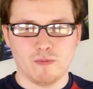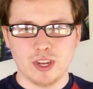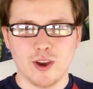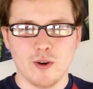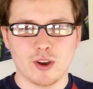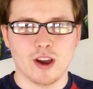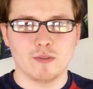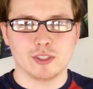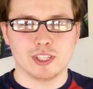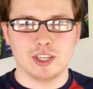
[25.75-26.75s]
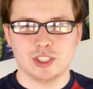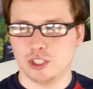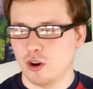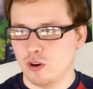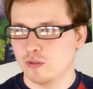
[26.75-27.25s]
video
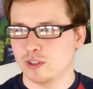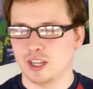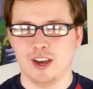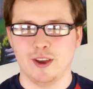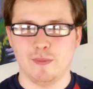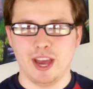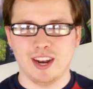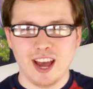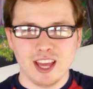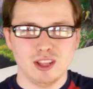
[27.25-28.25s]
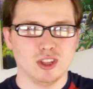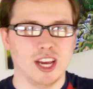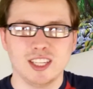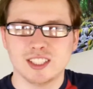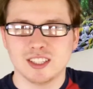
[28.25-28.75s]
conversation over time, and I
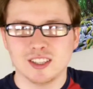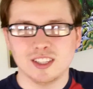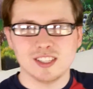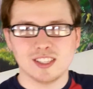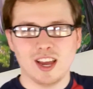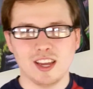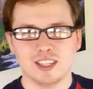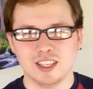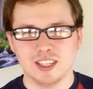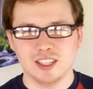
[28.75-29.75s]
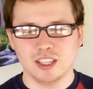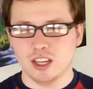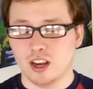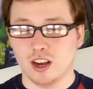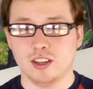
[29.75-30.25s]
liked this idea
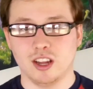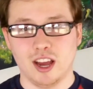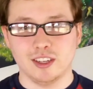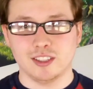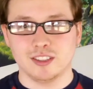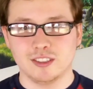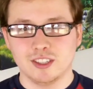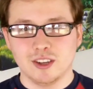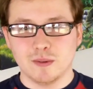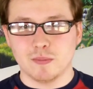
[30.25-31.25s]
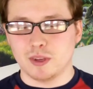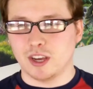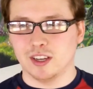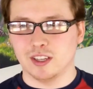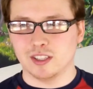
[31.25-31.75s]
a lot
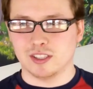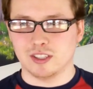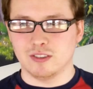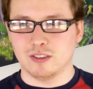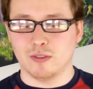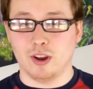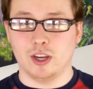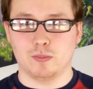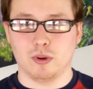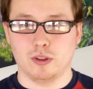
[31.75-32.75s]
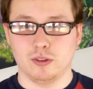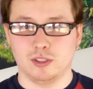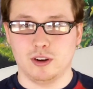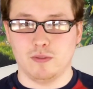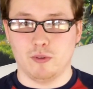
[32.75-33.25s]
because the Vlogs brothers
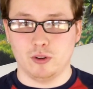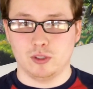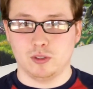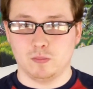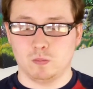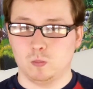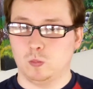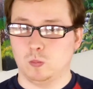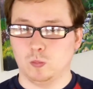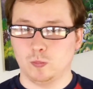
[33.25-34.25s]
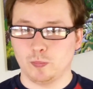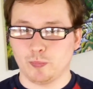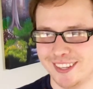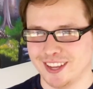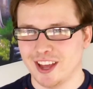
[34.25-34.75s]
did it first.
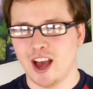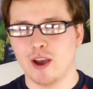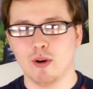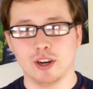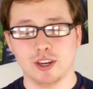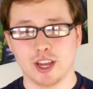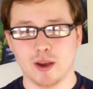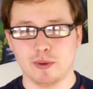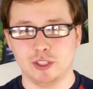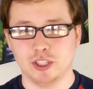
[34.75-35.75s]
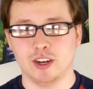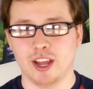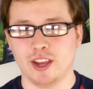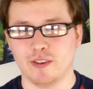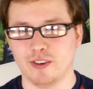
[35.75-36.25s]
I wanted to copy John
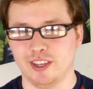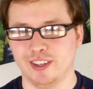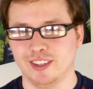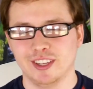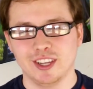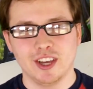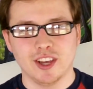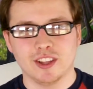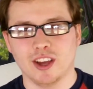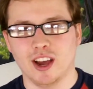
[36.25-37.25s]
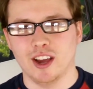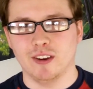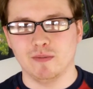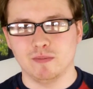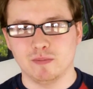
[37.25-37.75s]
and Hank Green
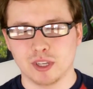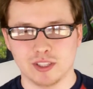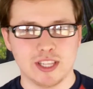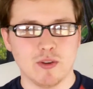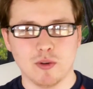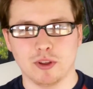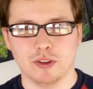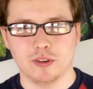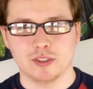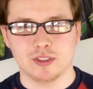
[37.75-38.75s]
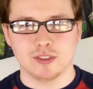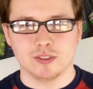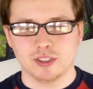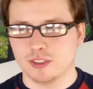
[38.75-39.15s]
uh, because they were brothers,